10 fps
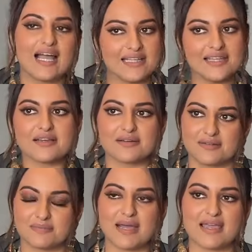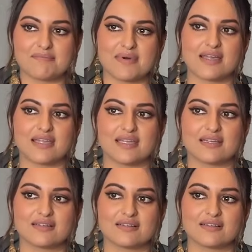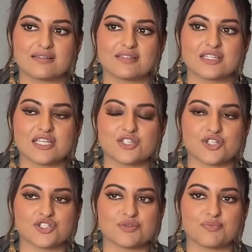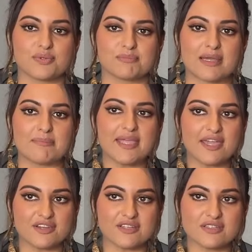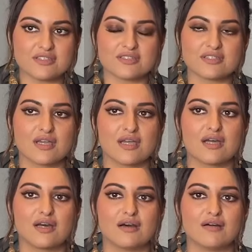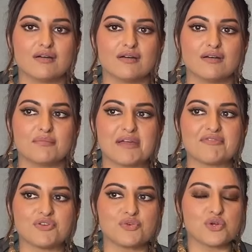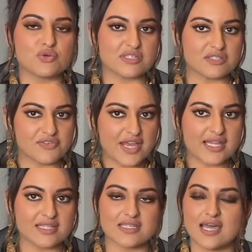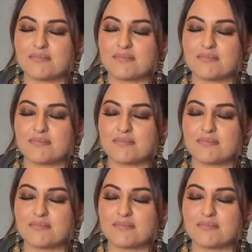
I think my my uh, relationship with my parents, uh, my few closest friends.